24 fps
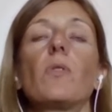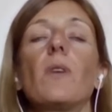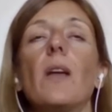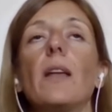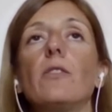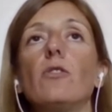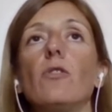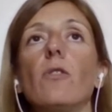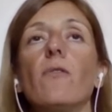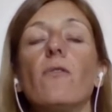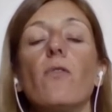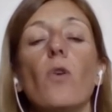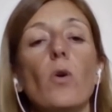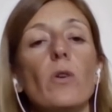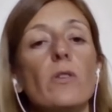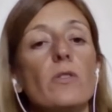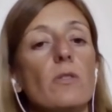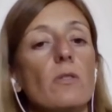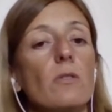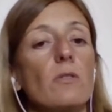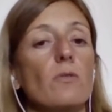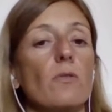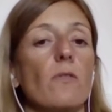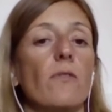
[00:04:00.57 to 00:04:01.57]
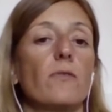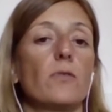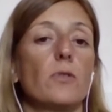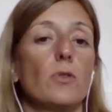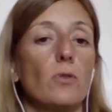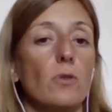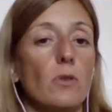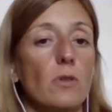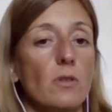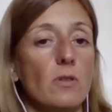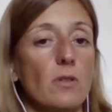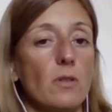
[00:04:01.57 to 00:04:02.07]
plurality of voices, of
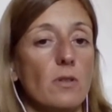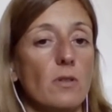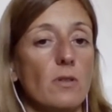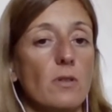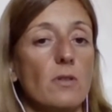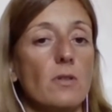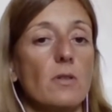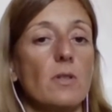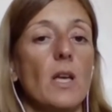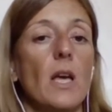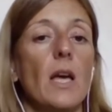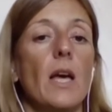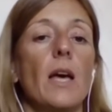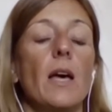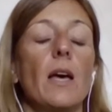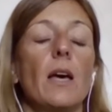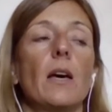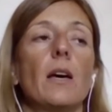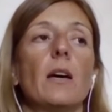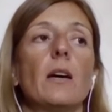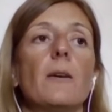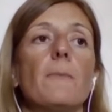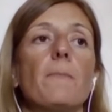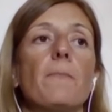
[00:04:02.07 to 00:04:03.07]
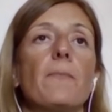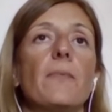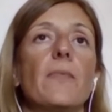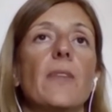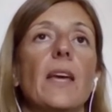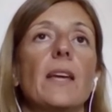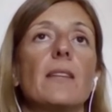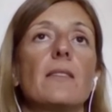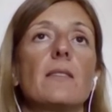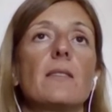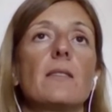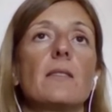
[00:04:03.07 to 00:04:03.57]
sources,
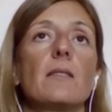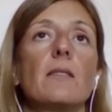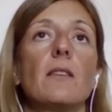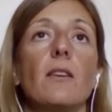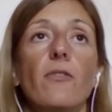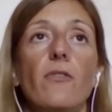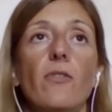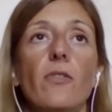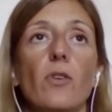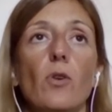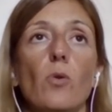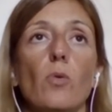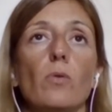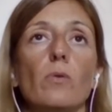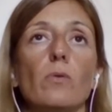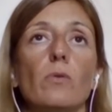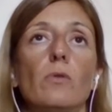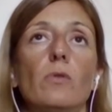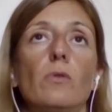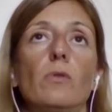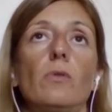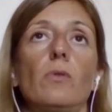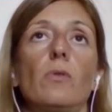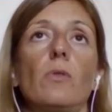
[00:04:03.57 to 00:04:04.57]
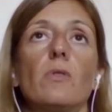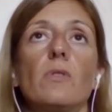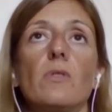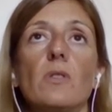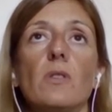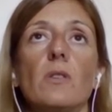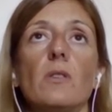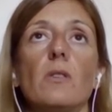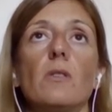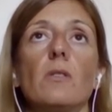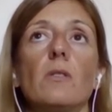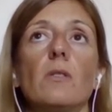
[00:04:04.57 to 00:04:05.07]
it's difficult to
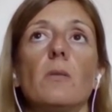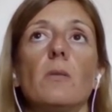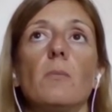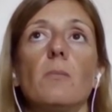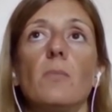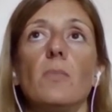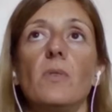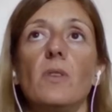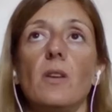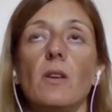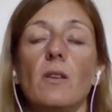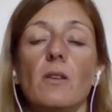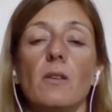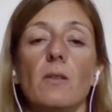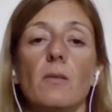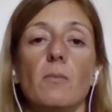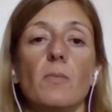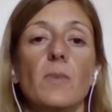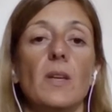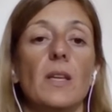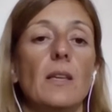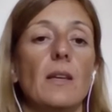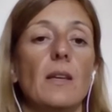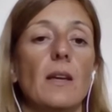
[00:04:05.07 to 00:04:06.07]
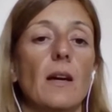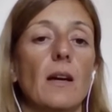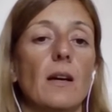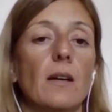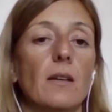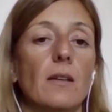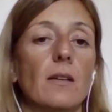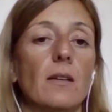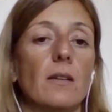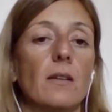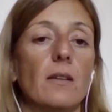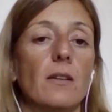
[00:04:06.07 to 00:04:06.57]
consider the media
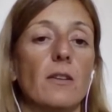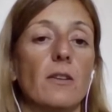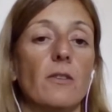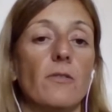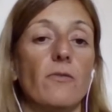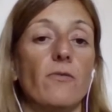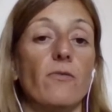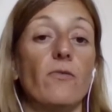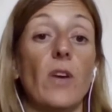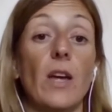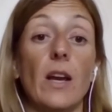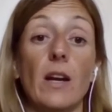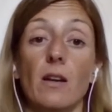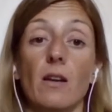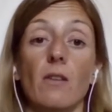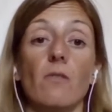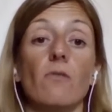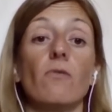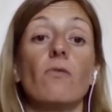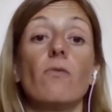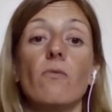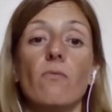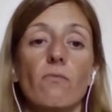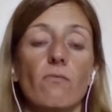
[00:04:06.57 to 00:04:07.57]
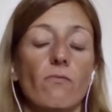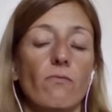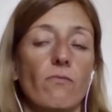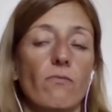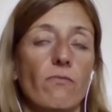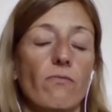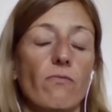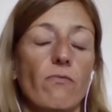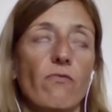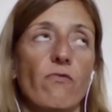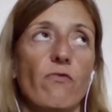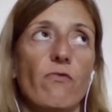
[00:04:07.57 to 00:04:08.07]
very,
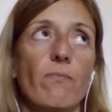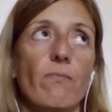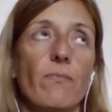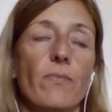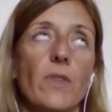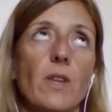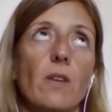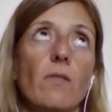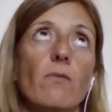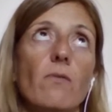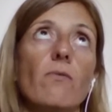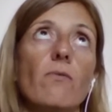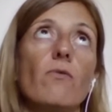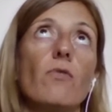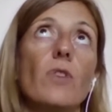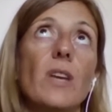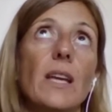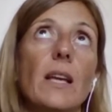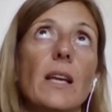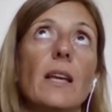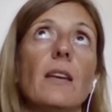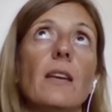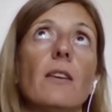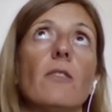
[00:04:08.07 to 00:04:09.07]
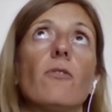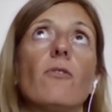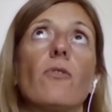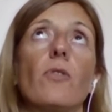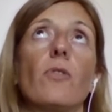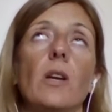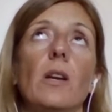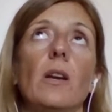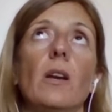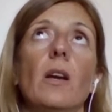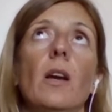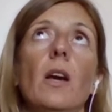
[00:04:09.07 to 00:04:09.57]
really
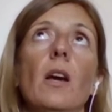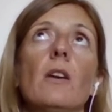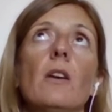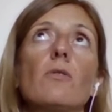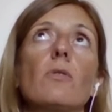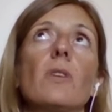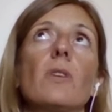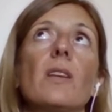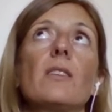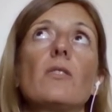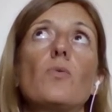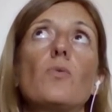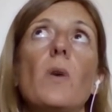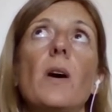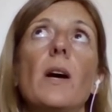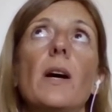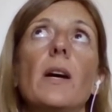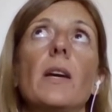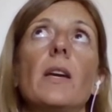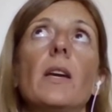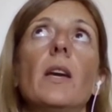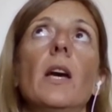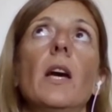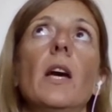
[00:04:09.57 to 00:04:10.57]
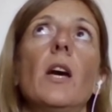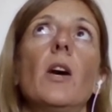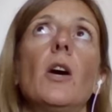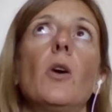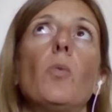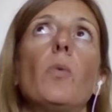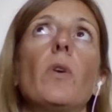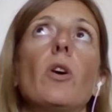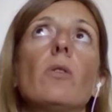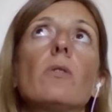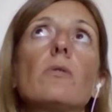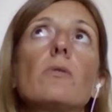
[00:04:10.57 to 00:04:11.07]
free. So that's why
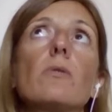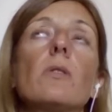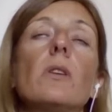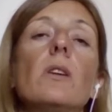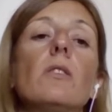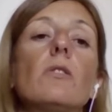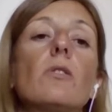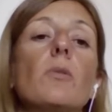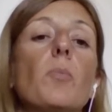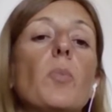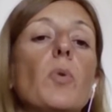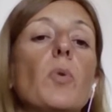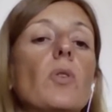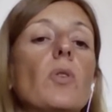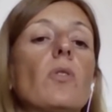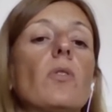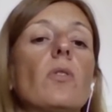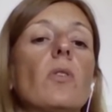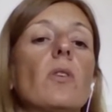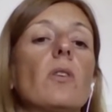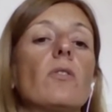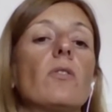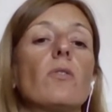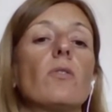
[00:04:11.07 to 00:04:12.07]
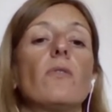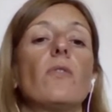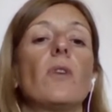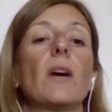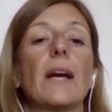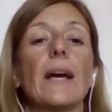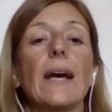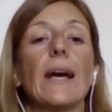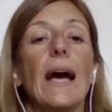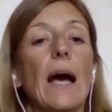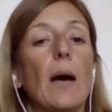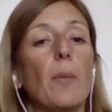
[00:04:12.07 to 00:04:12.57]
we also need to put a sort of
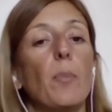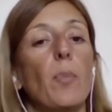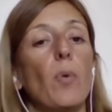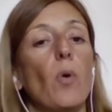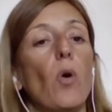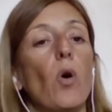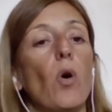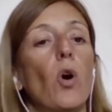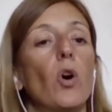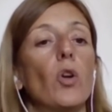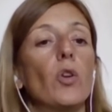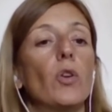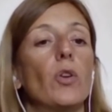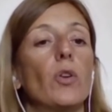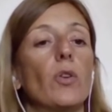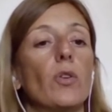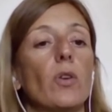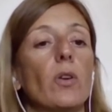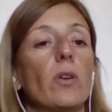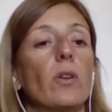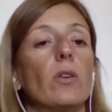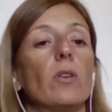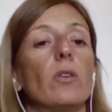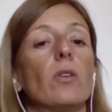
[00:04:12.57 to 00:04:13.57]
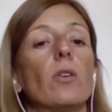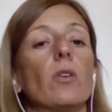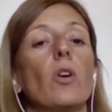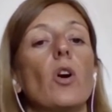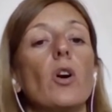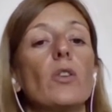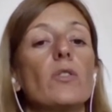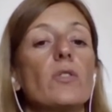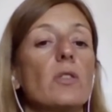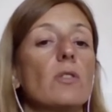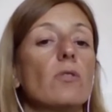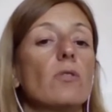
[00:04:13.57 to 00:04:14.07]
a cap on the
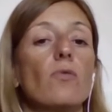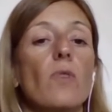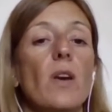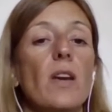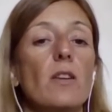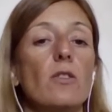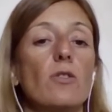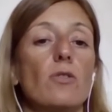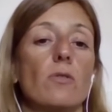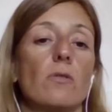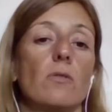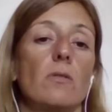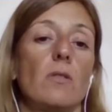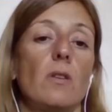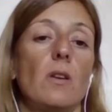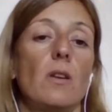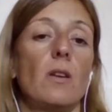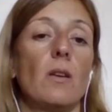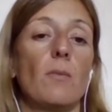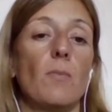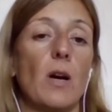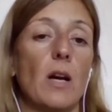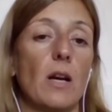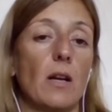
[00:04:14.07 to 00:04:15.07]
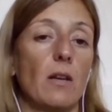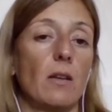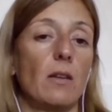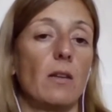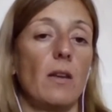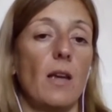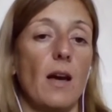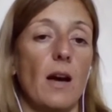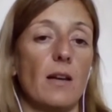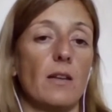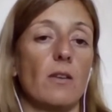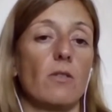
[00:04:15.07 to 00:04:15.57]
concentration in the market,
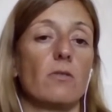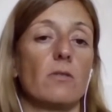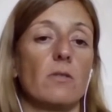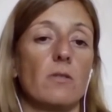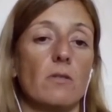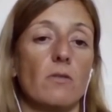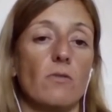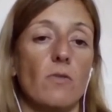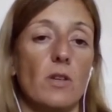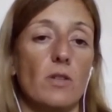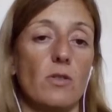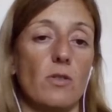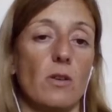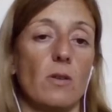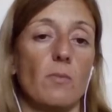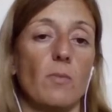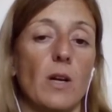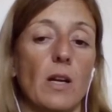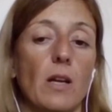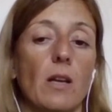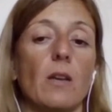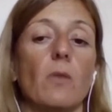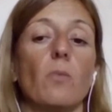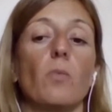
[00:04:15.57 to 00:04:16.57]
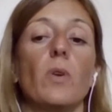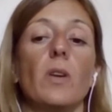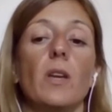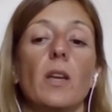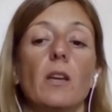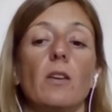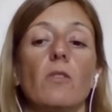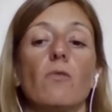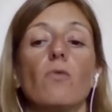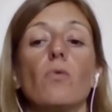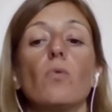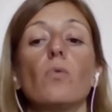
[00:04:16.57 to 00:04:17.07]
the high concentration in the market. We
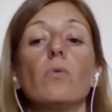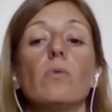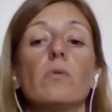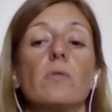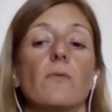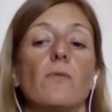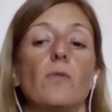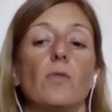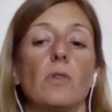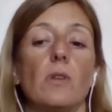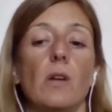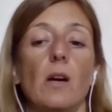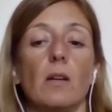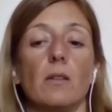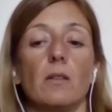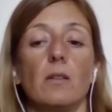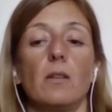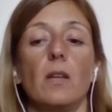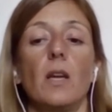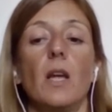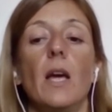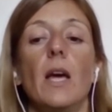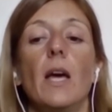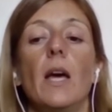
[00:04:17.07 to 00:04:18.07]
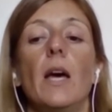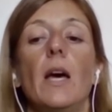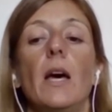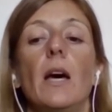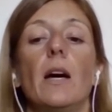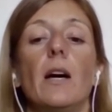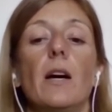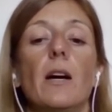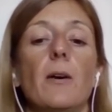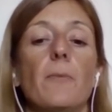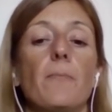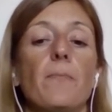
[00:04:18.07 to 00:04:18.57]
need rules for that.
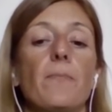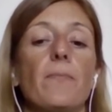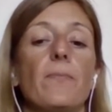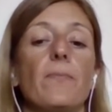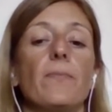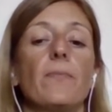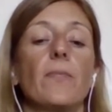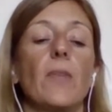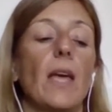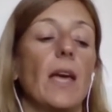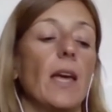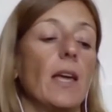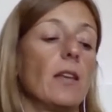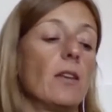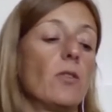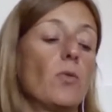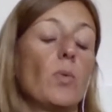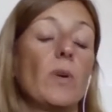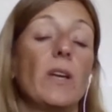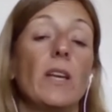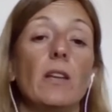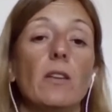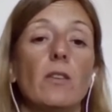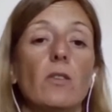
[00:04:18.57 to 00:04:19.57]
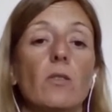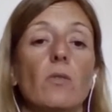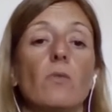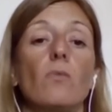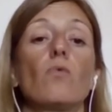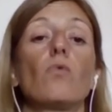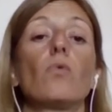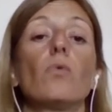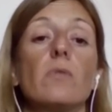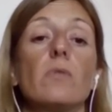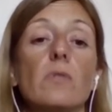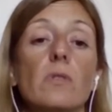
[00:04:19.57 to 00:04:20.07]
And we need
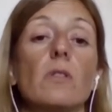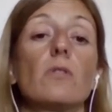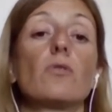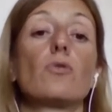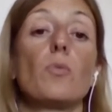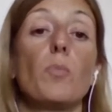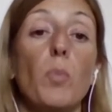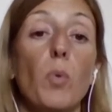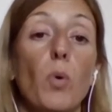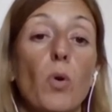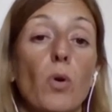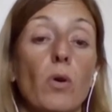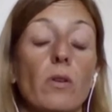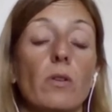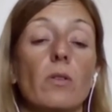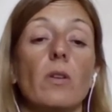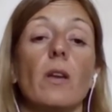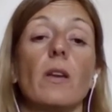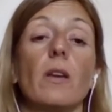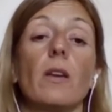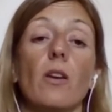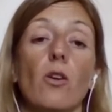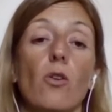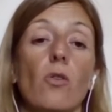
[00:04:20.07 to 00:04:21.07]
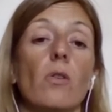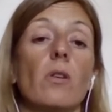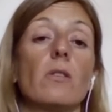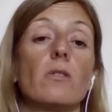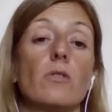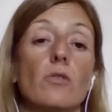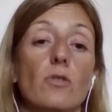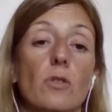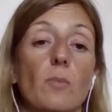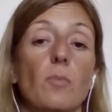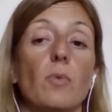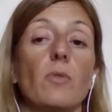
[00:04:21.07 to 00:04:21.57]
rules that support and
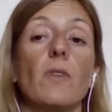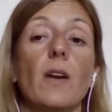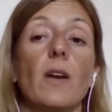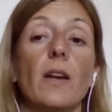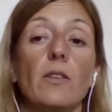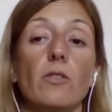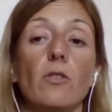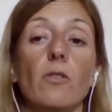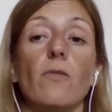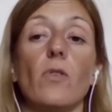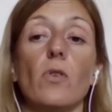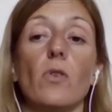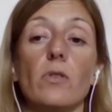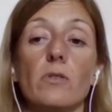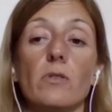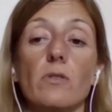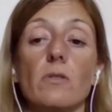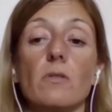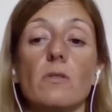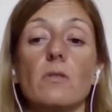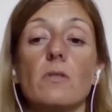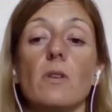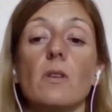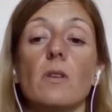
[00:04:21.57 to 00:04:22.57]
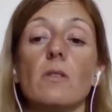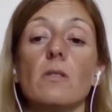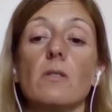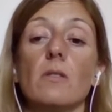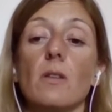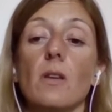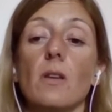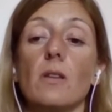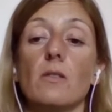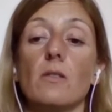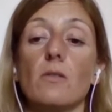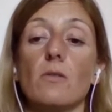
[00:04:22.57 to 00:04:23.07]
encourage the plurality of voices
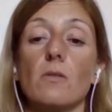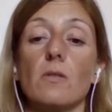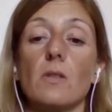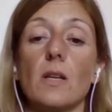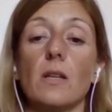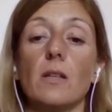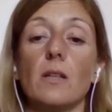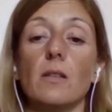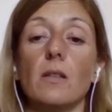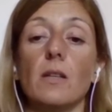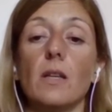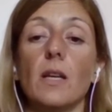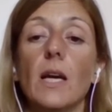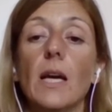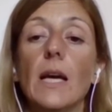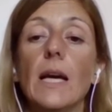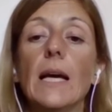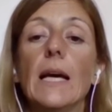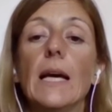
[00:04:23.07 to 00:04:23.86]
in society.